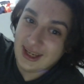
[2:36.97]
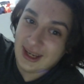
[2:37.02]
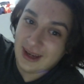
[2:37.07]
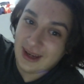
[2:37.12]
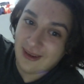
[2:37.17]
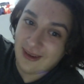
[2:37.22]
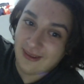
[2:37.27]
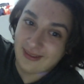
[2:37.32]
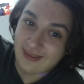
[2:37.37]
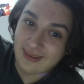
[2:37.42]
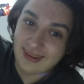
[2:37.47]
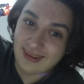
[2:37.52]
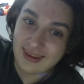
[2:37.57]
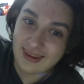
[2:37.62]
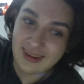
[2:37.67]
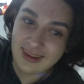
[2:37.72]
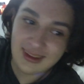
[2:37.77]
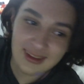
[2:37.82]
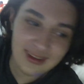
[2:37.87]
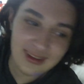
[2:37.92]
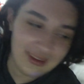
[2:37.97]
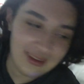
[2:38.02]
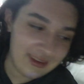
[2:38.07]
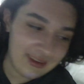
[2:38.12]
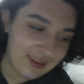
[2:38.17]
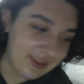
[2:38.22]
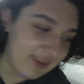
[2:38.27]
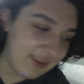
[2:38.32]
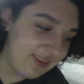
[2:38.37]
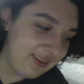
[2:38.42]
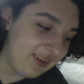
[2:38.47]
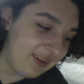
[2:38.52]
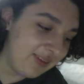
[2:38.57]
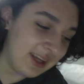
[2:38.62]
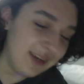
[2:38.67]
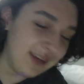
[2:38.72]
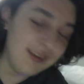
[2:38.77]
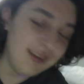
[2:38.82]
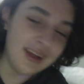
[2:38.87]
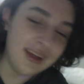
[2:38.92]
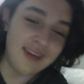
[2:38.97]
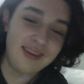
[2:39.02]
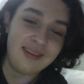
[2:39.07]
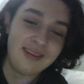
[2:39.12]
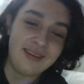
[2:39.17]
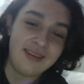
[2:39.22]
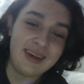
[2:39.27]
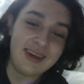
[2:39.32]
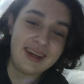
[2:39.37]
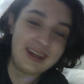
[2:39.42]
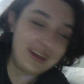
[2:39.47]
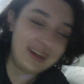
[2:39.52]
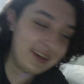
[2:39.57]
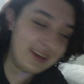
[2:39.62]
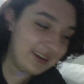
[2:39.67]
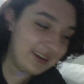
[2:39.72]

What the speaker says: out. Like, Steven, can you testify?